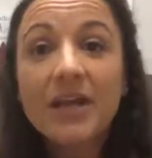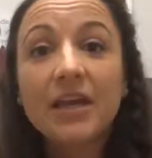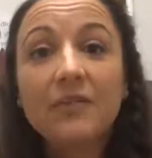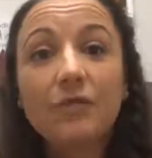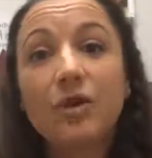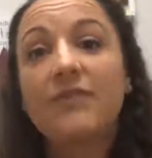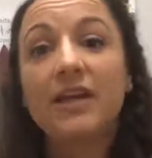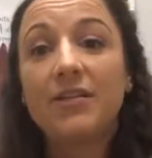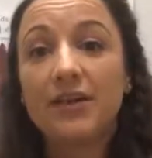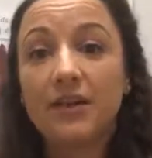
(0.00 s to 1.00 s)
If you have
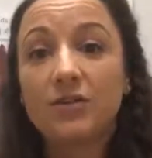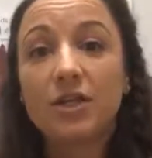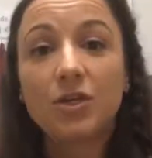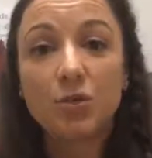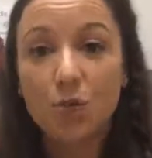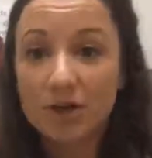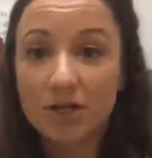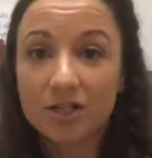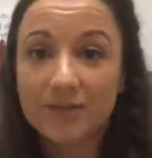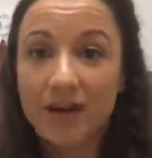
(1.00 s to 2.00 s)
anything that you want
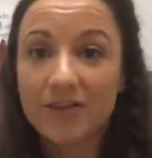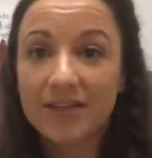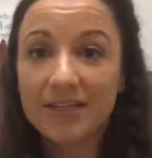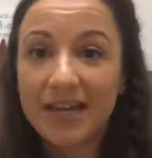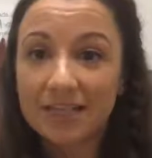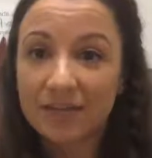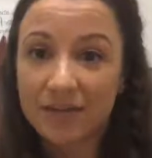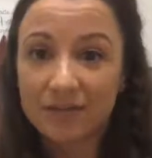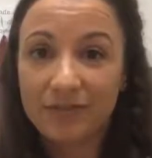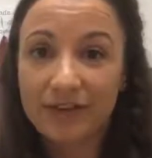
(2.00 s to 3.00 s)
talked about at the next
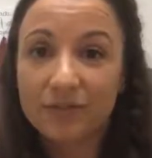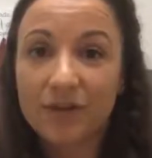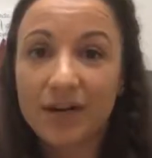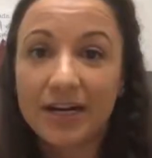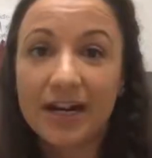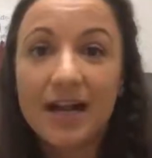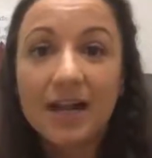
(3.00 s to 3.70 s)
Fun Fact Friday,